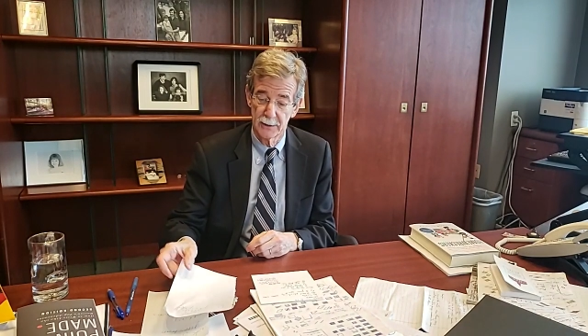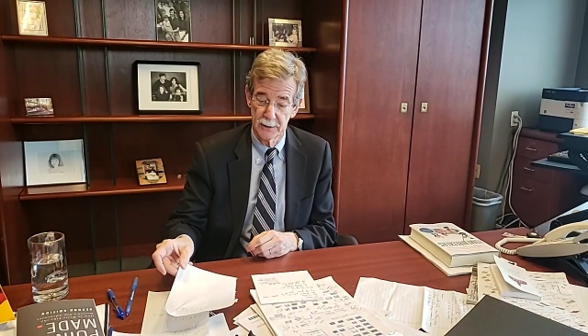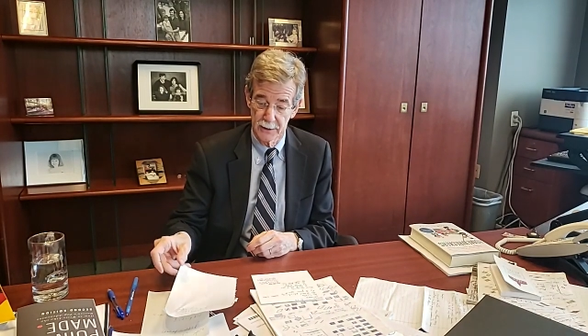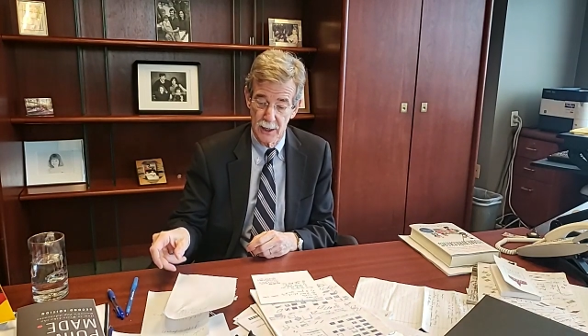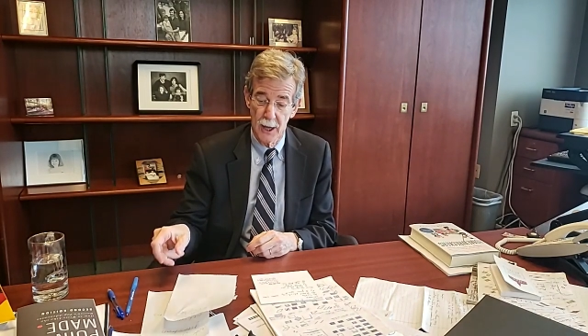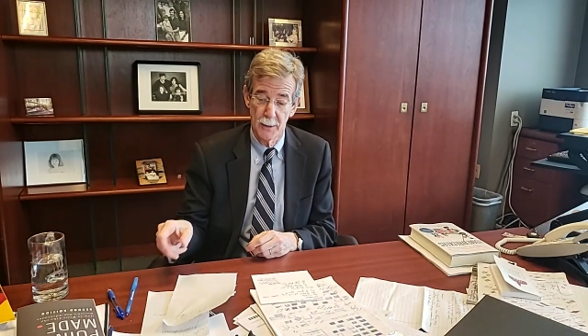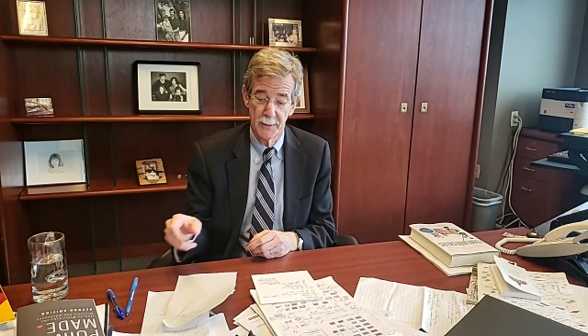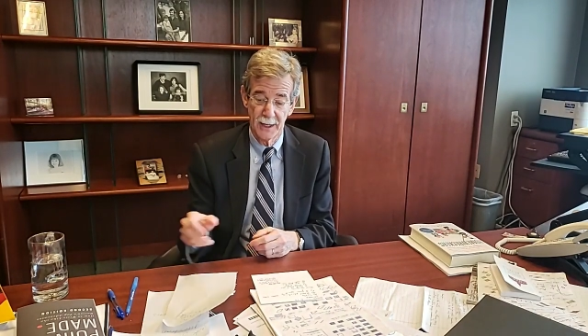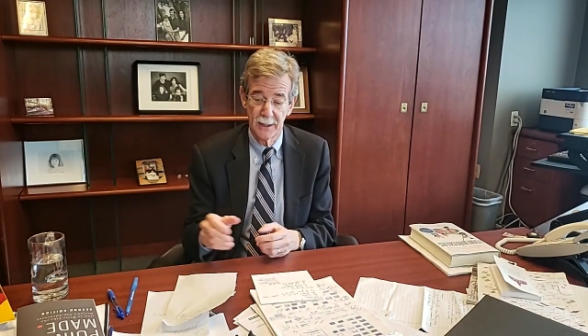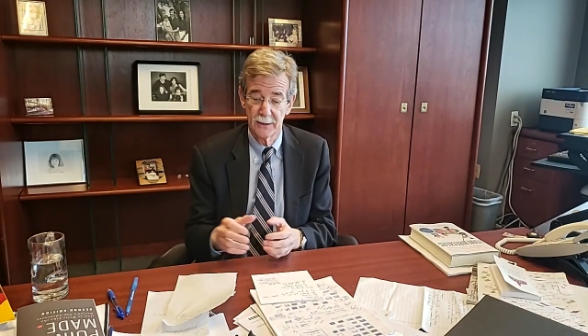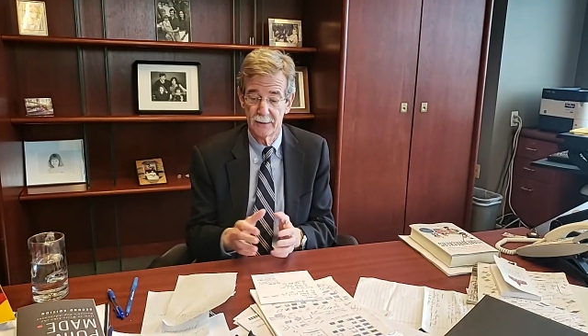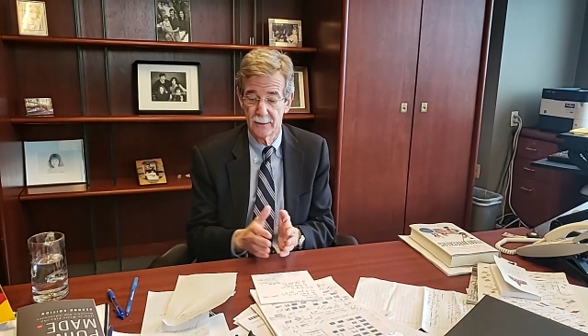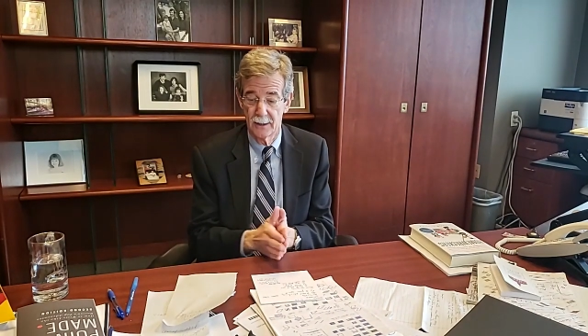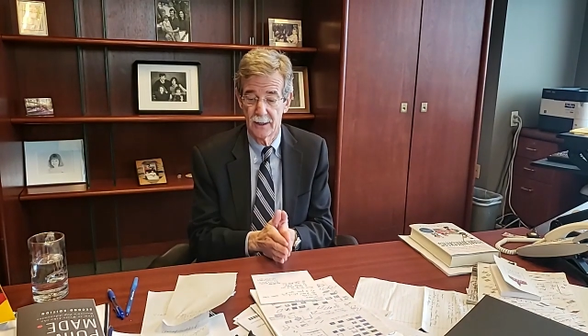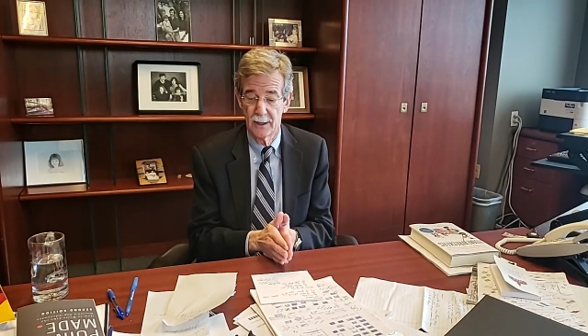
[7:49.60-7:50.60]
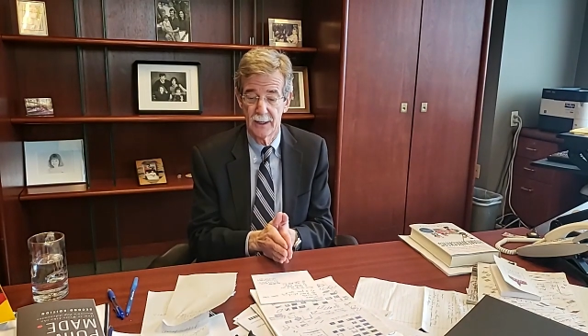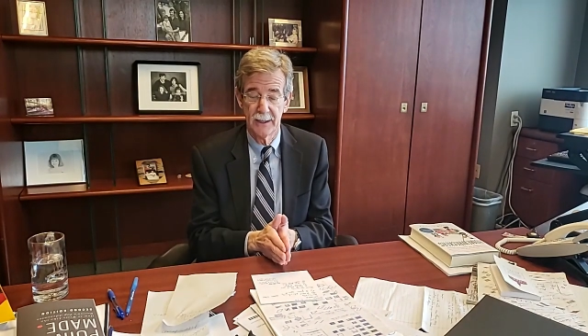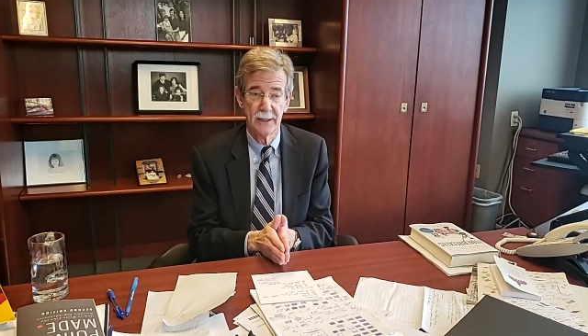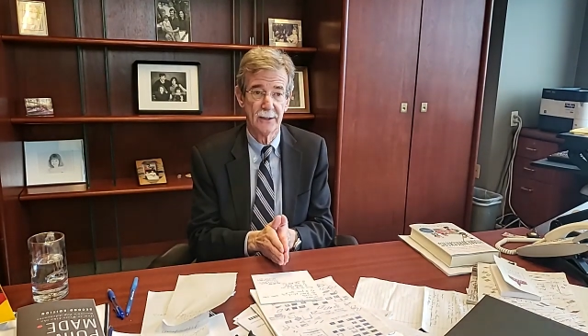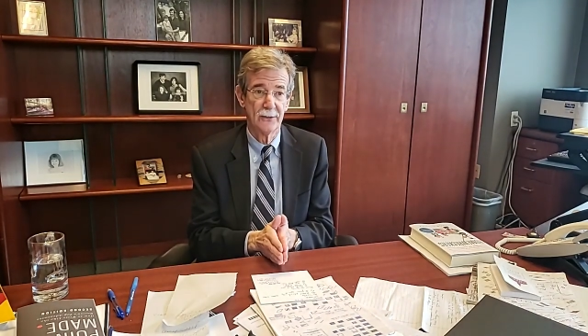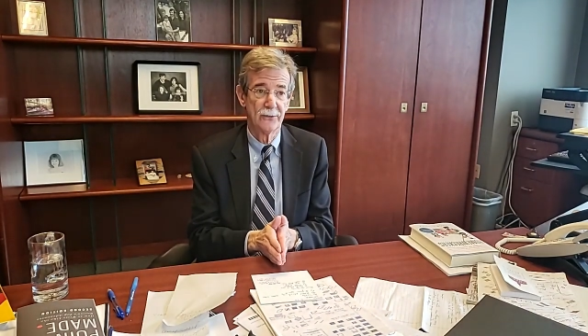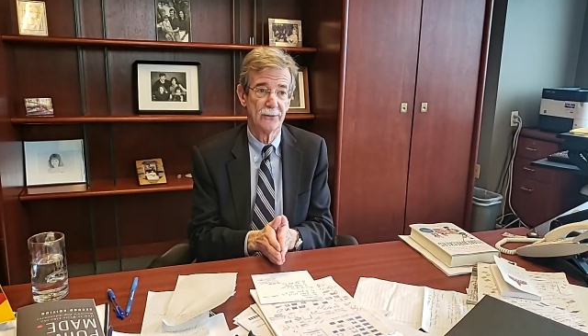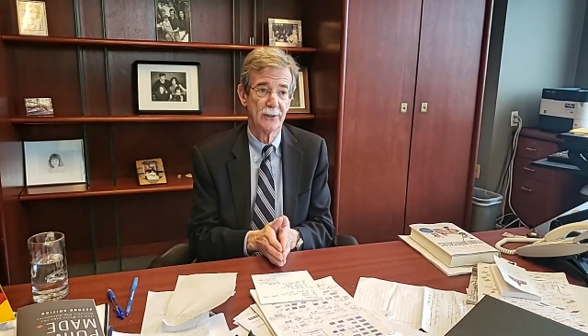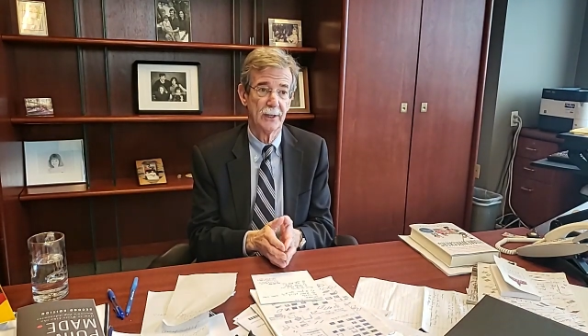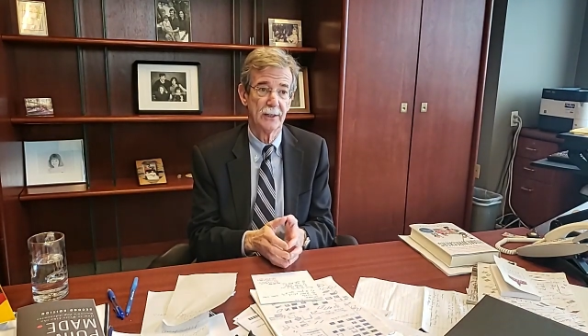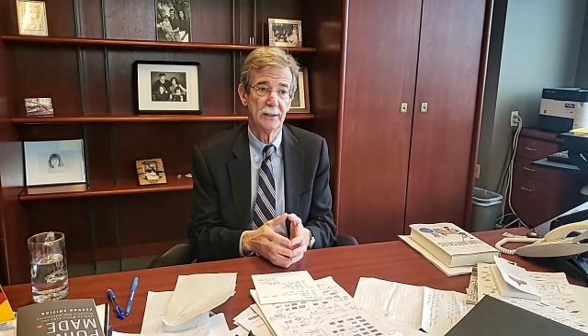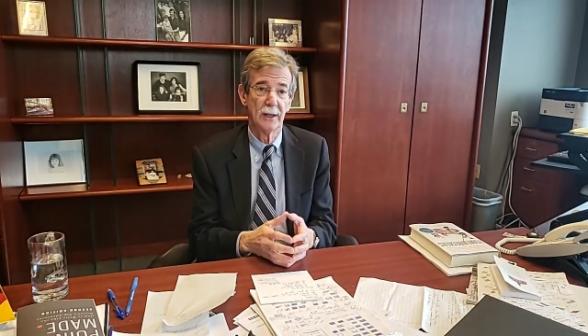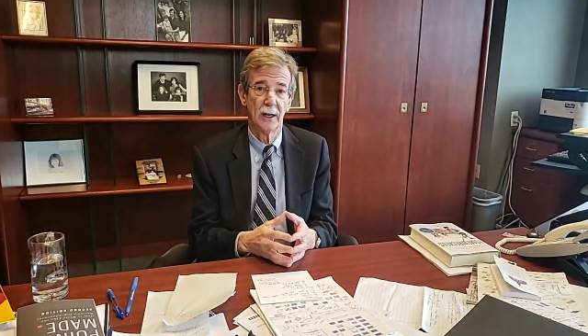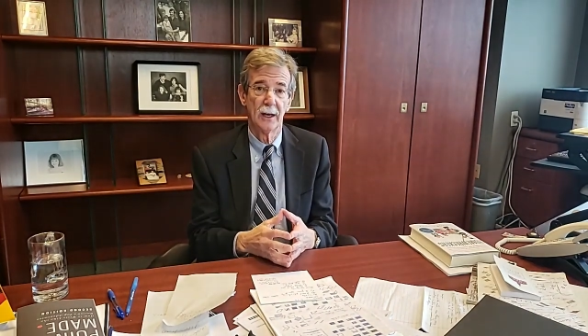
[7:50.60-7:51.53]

Comment is that